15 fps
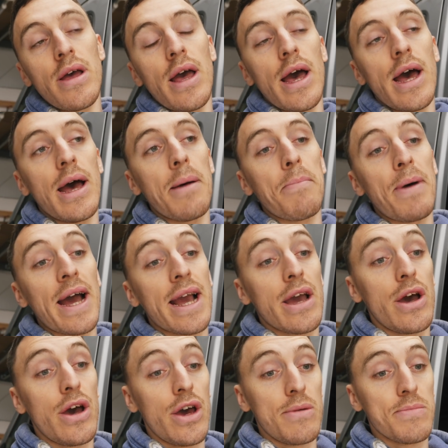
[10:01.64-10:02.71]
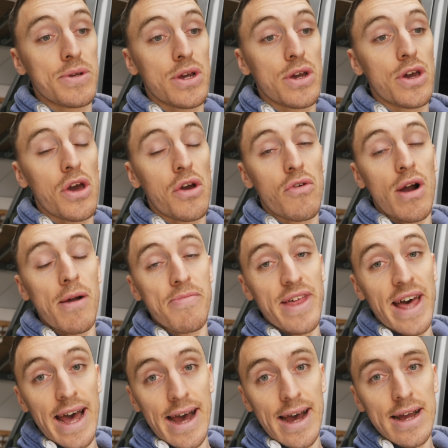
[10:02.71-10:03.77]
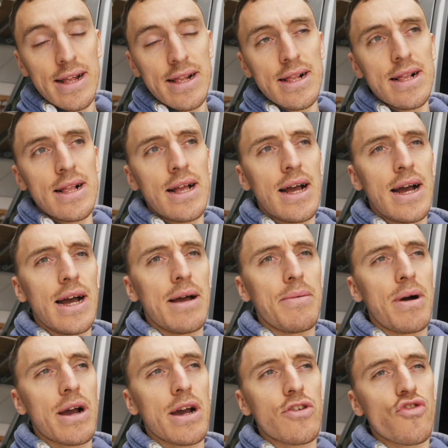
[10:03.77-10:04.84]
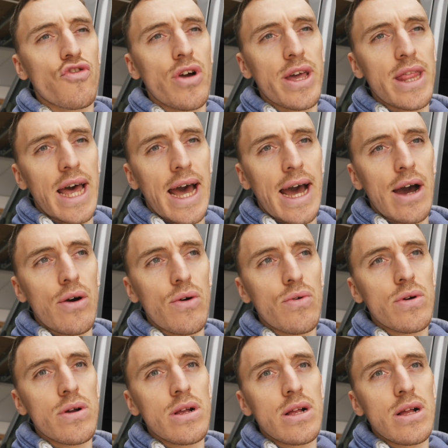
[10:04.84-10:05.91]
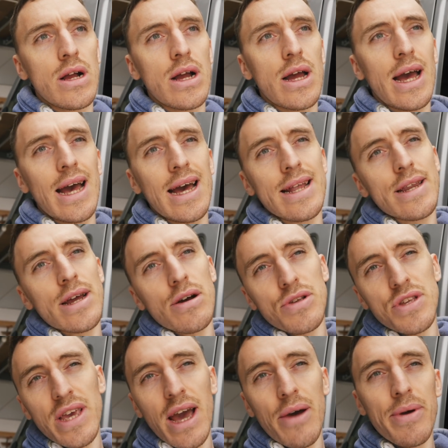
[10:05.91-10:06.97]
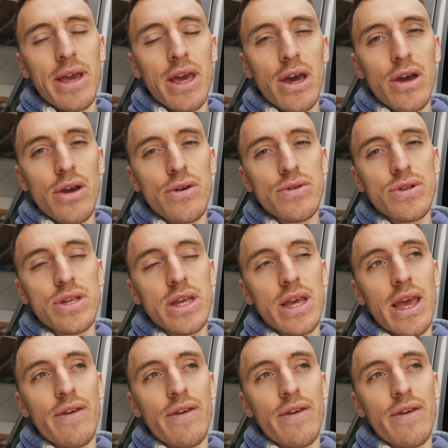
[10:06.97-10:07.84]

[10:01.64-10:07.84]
back at home, so I'm going to go grab that I'm going to try that out and I'll see how it goes.